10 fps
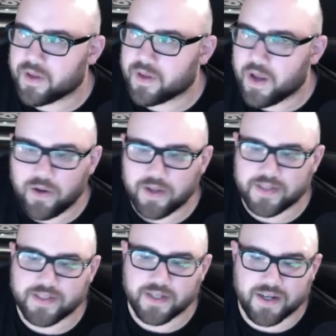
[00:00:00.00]
Oh,
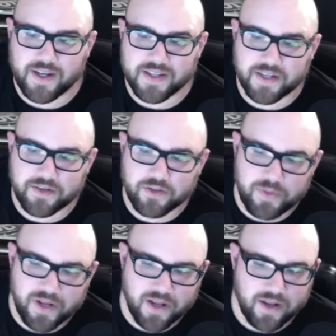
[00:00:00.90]
it's a
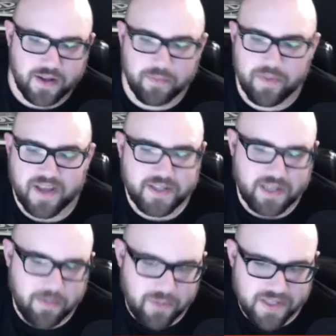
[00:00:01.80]
Kassettenspieler. It
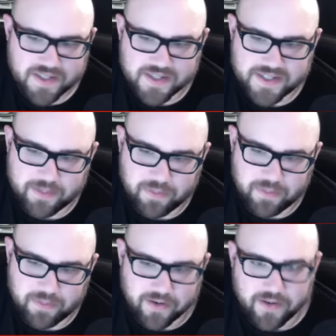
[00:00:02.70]
basically means cassette player.